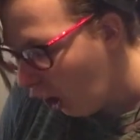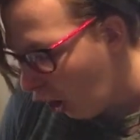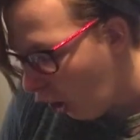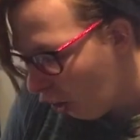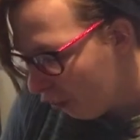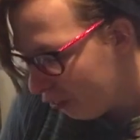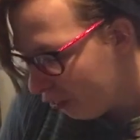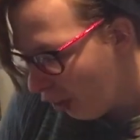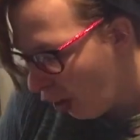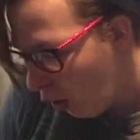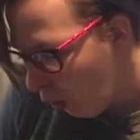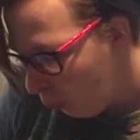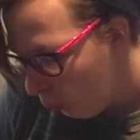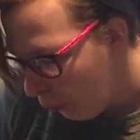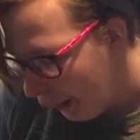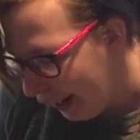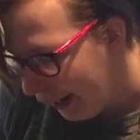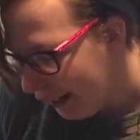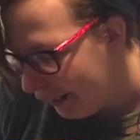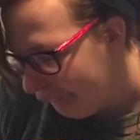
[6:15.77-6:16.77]
off
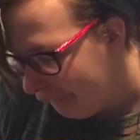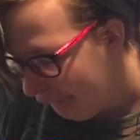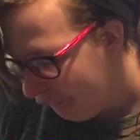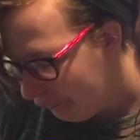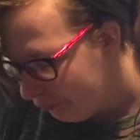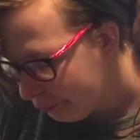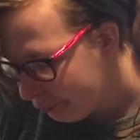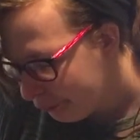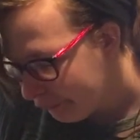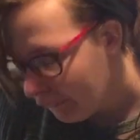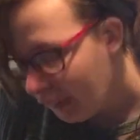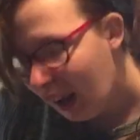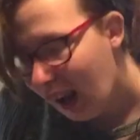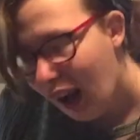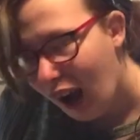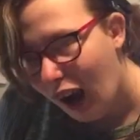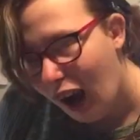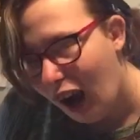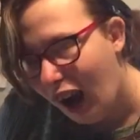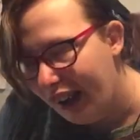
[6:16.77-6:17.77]
with,
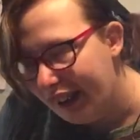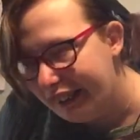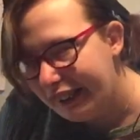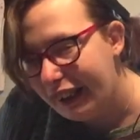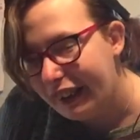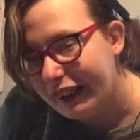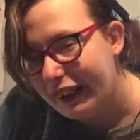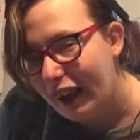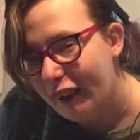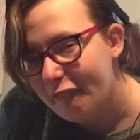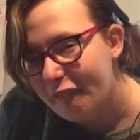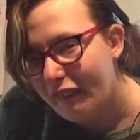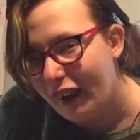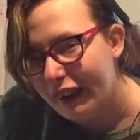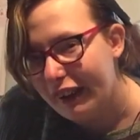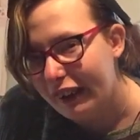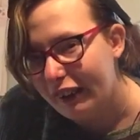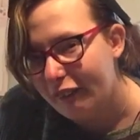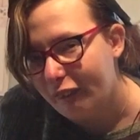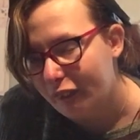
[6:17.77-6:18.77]
I did get
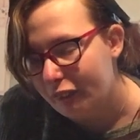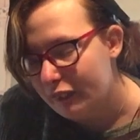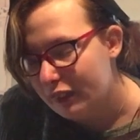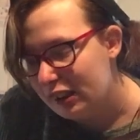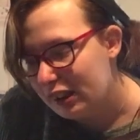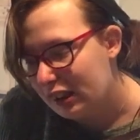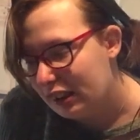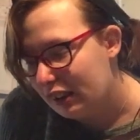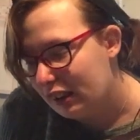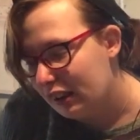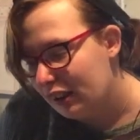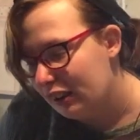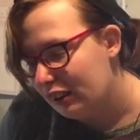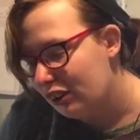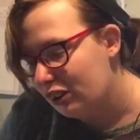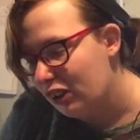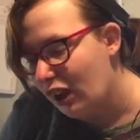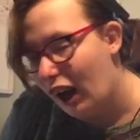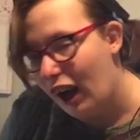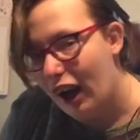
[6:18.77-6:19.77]
money from
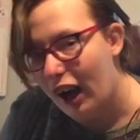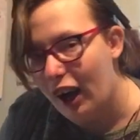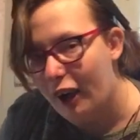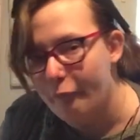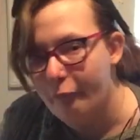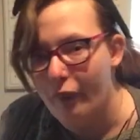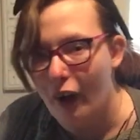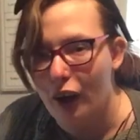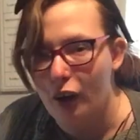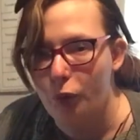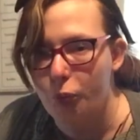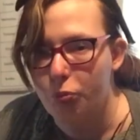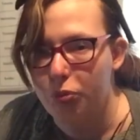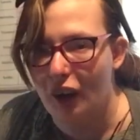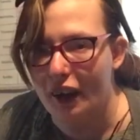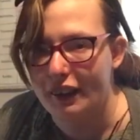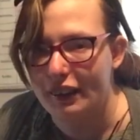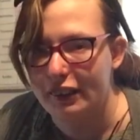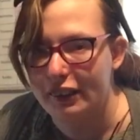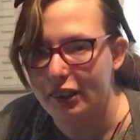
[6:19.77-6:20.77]

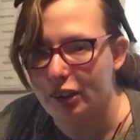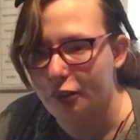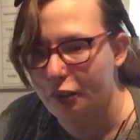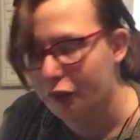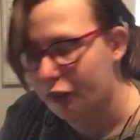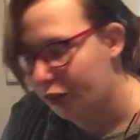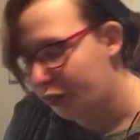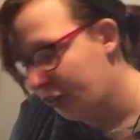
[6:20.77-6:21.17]
presents from